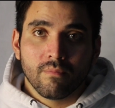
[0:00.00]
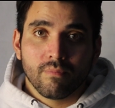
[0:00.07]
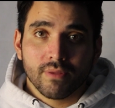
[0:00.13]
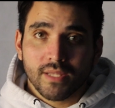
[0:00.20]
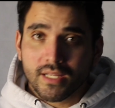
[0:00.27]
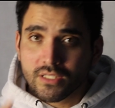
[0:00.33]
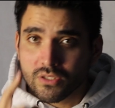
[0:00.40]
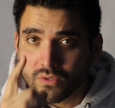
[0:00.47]

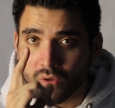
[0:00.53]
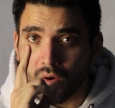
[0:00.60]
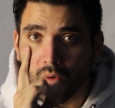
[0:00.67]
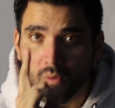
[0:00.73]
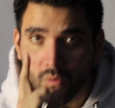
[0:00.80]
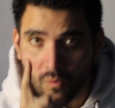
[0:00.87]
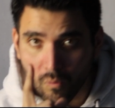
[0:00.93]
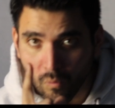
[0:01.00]
but that's
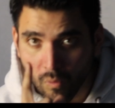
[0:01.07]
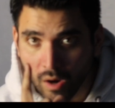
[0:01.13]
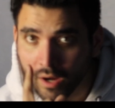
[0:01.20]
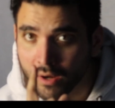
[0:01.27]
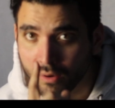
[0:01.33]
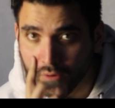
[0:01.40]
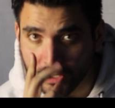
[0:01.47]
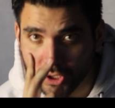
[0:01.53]

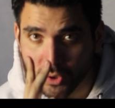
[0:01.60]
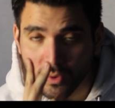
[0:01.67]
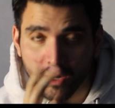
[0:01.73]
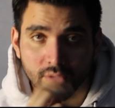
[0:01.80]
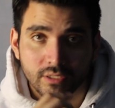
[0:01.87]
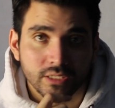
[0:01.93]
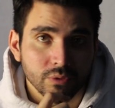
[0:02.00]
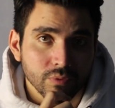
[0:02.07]
1 or 2
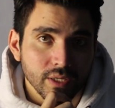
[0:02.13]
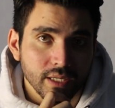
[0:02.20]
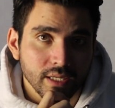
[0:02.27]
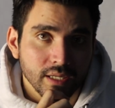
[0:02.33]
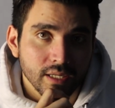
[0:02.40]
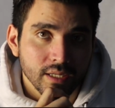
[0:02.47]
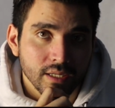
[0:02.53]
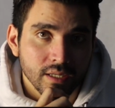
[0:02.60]
hours a
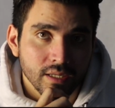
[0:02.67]
week.